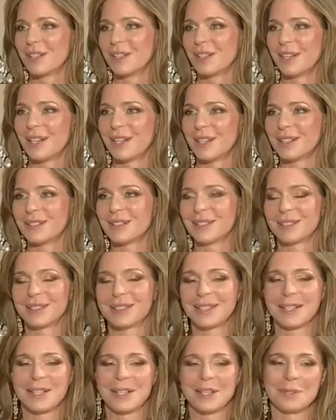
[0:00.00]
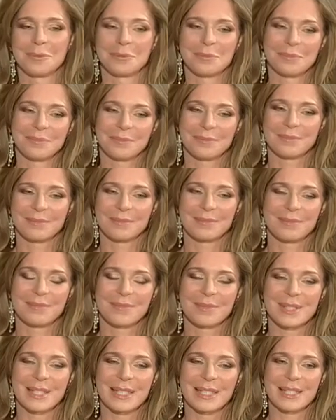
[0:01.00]
And
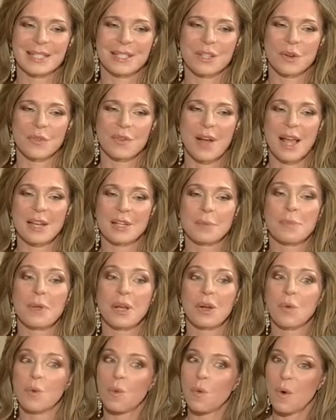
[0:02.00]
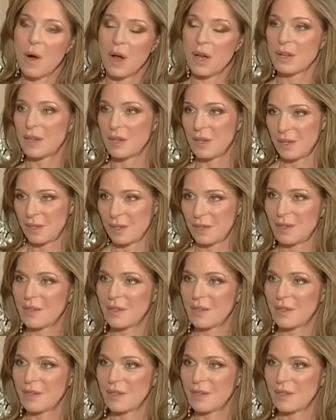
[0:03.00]
so if I had to pick one